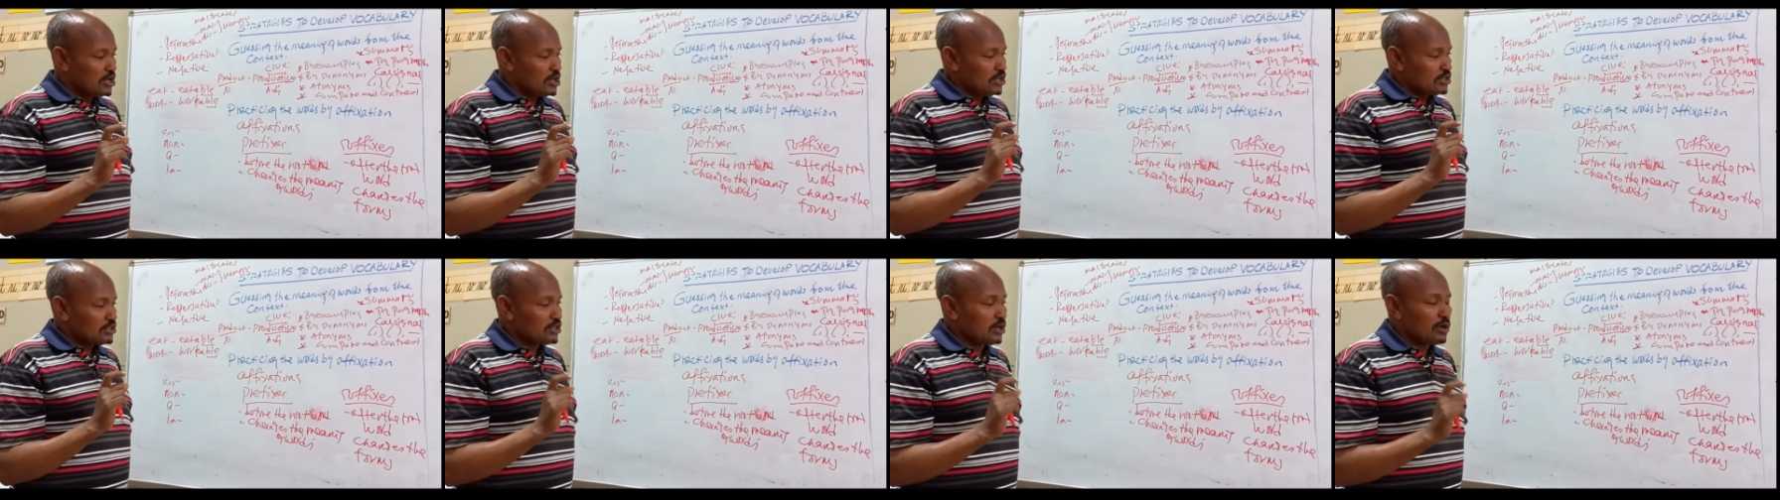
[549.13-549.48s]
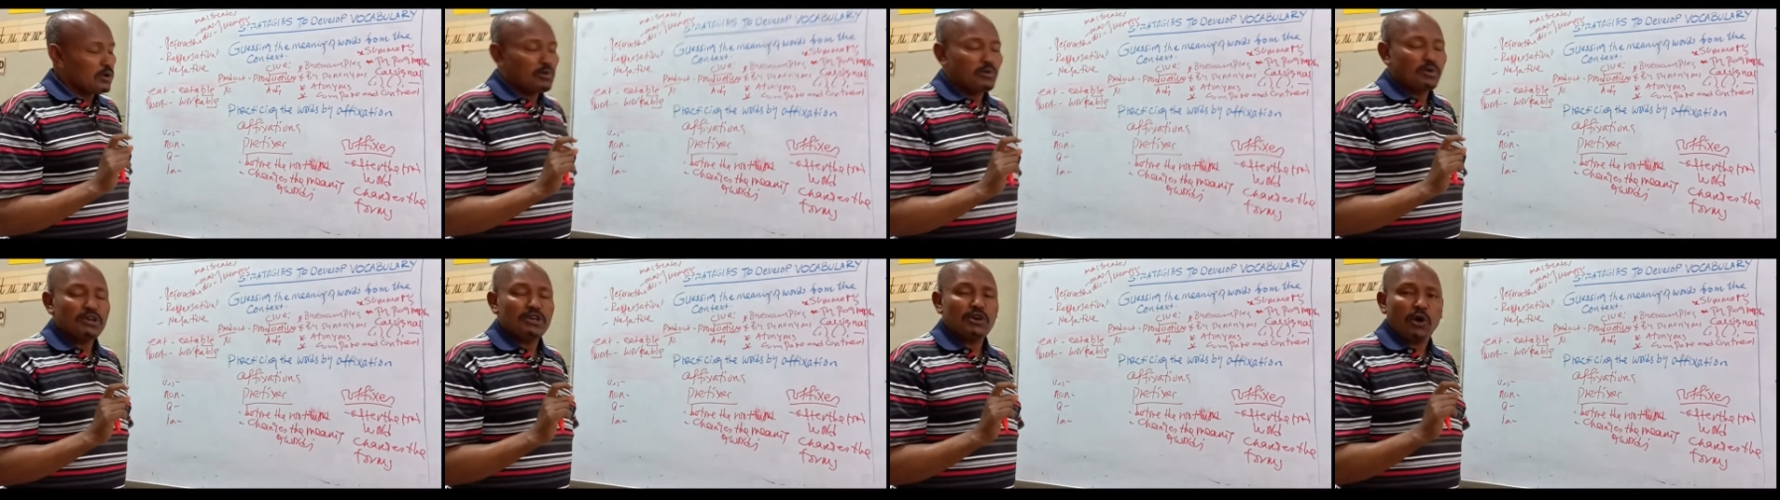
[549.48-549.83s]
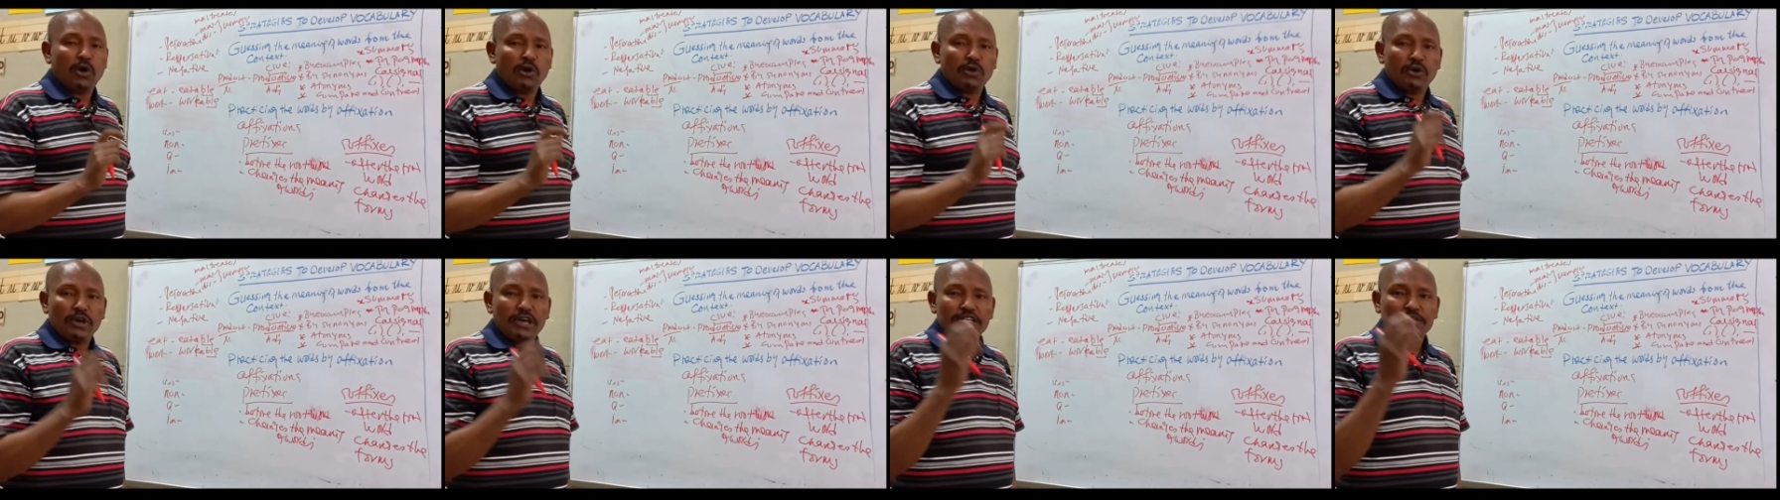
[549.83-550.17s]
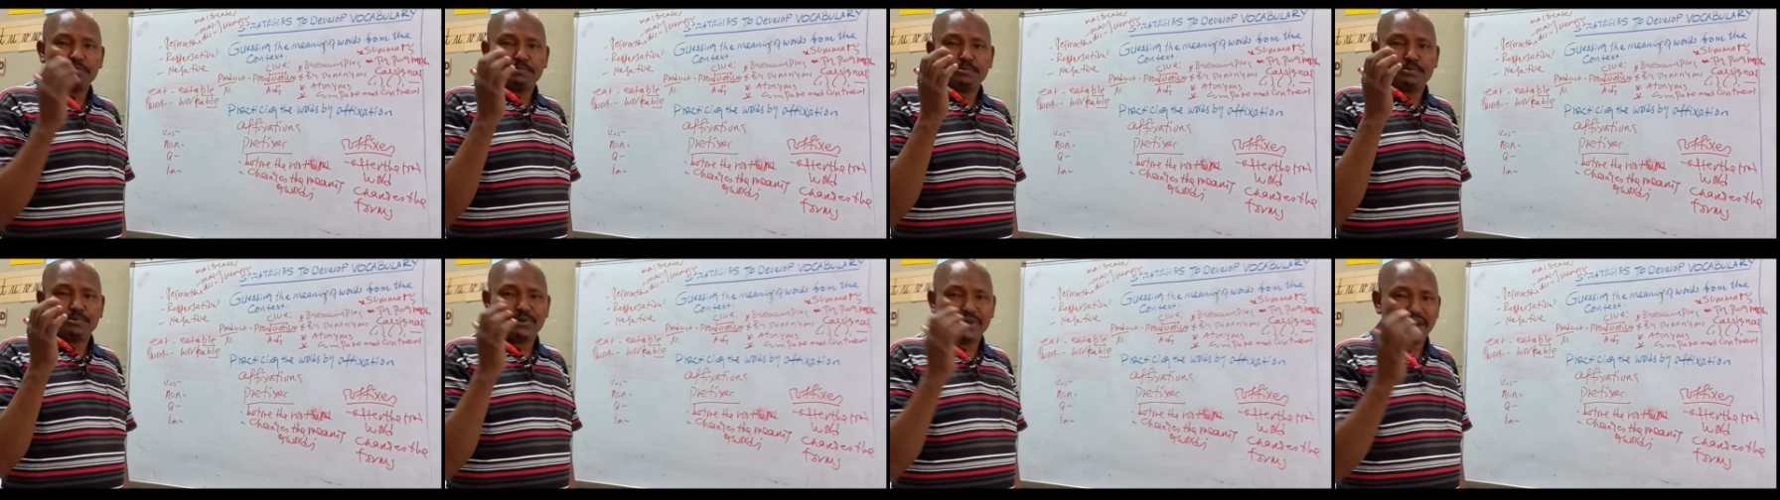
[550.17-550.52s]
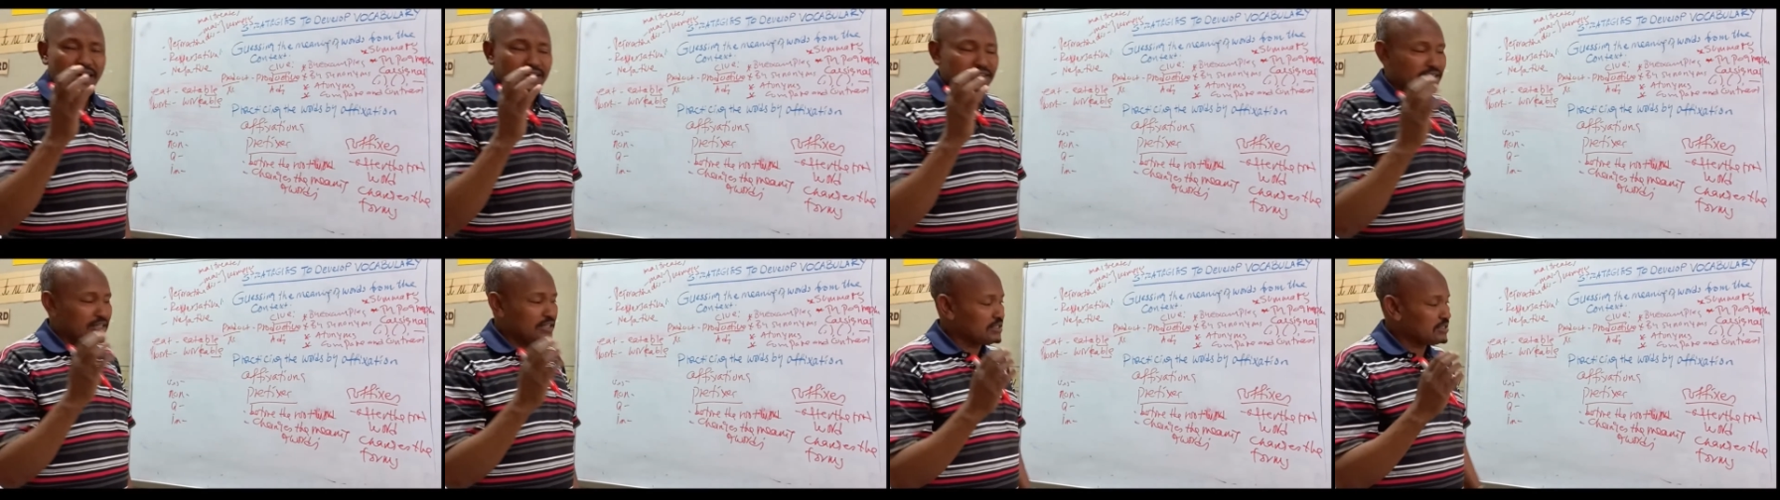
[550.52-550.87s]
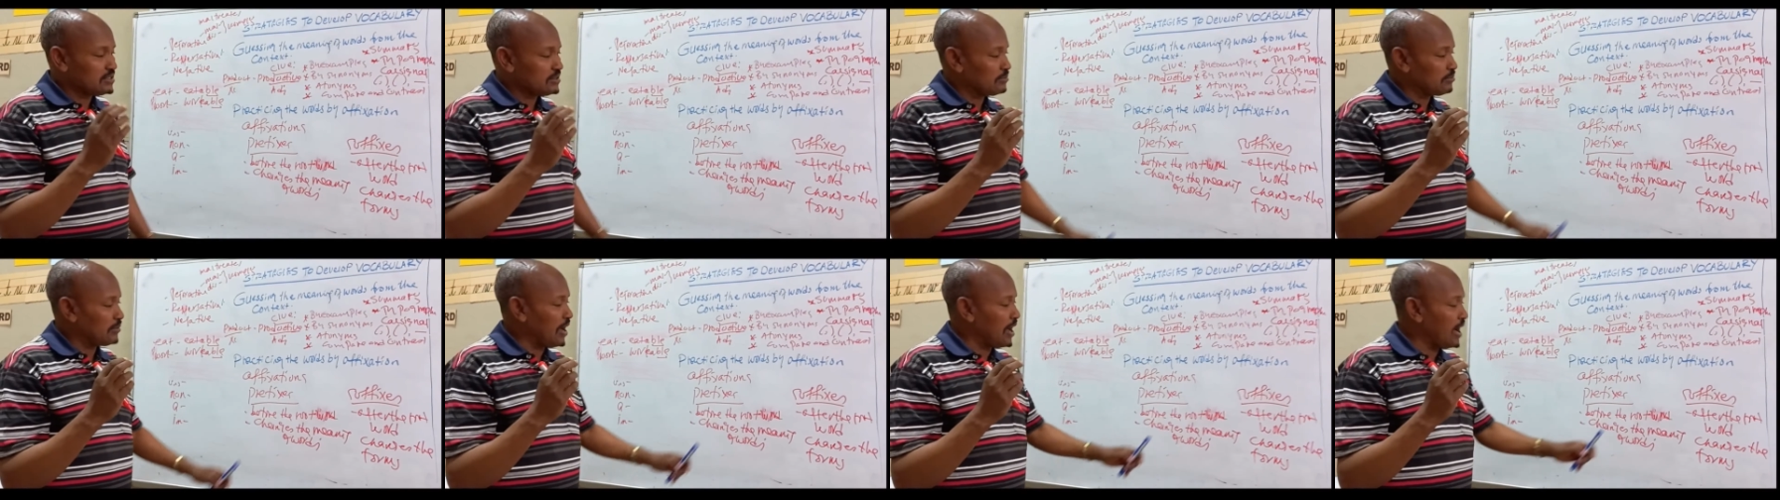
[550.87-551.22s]
So we always practice
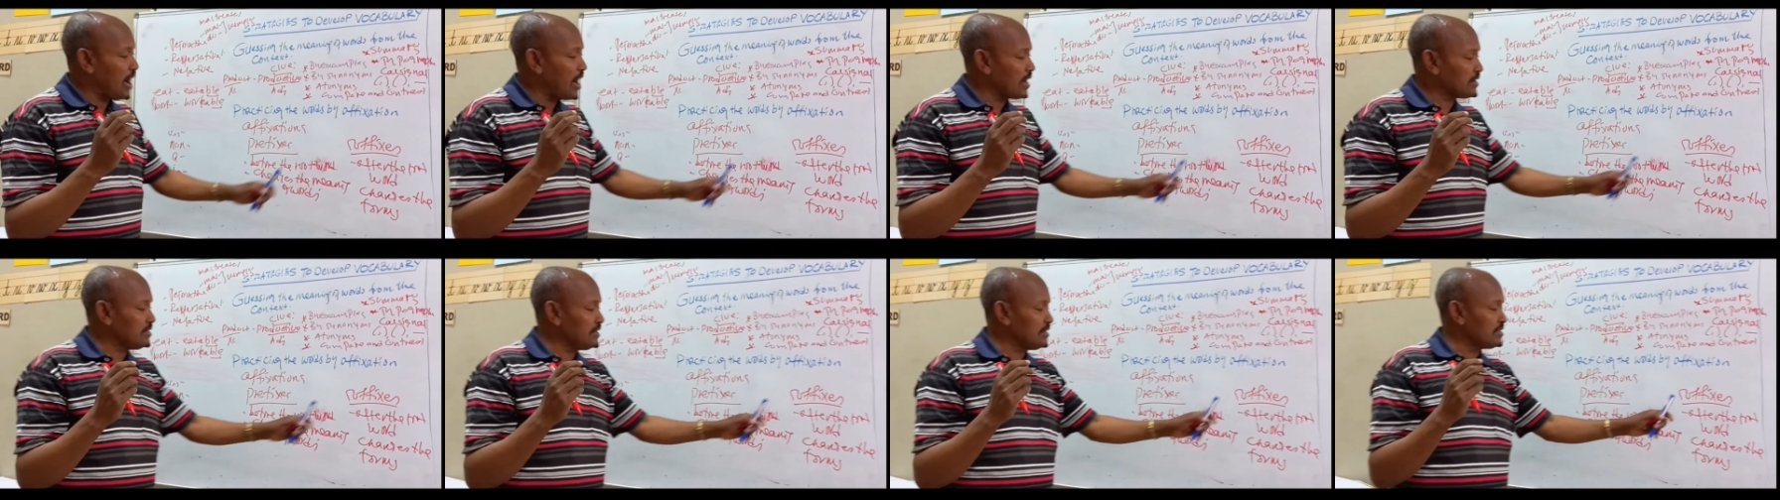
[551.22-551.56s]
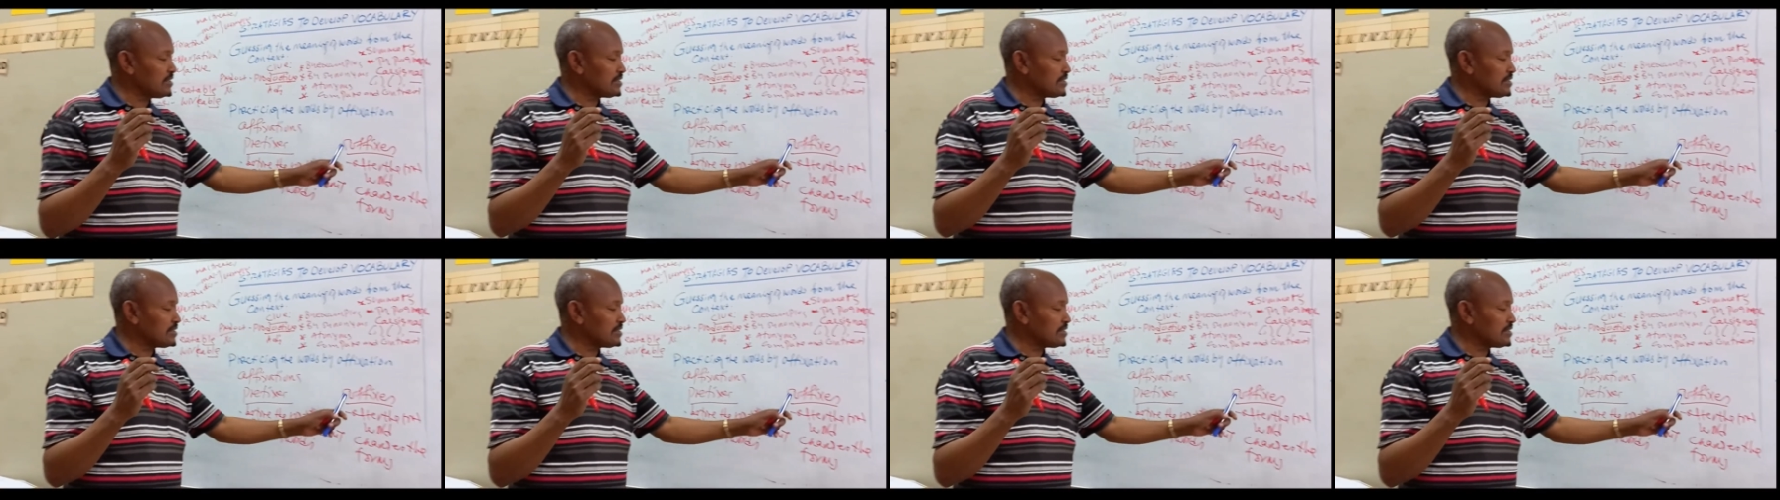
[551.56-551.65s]
by adding